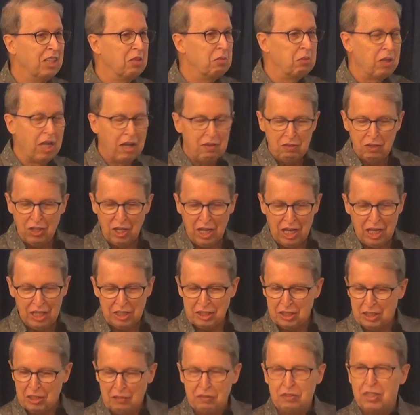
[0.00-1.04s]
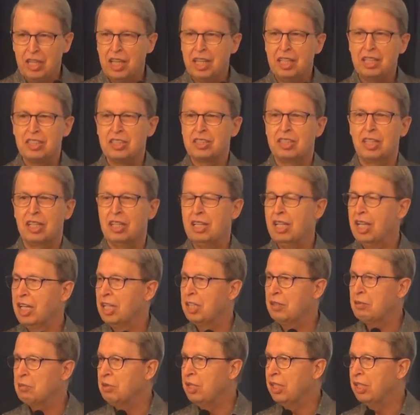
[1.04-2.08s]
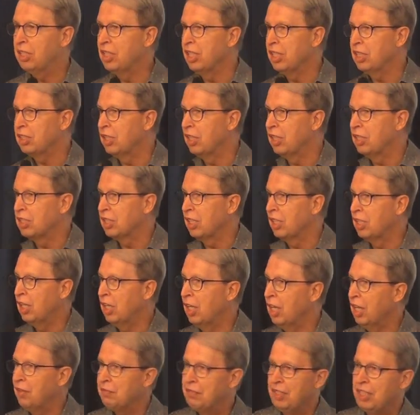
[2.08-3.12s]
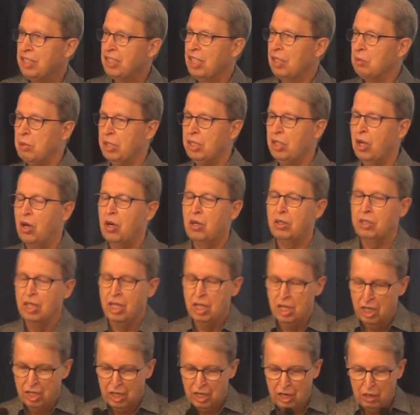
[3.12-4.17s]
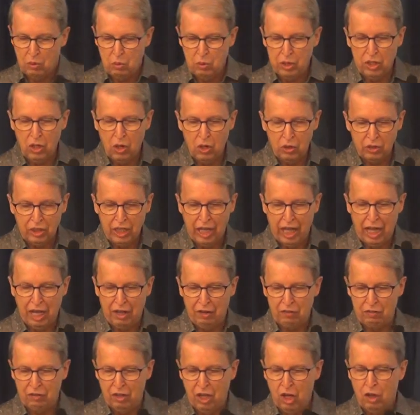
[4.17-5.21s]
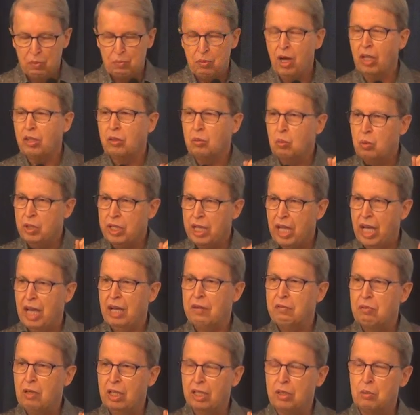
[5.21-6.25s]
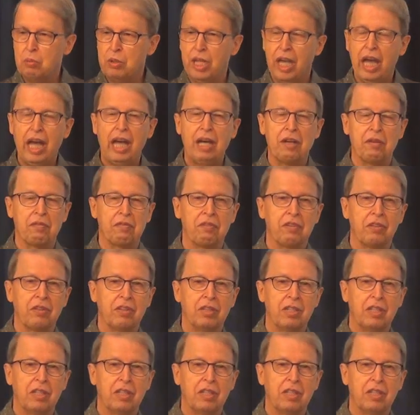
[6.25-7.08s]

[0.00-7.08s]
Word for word: We have a lot of things, a lot of weaknesses, and a lot of things that we don't, uh, we don't have. But we have what we have.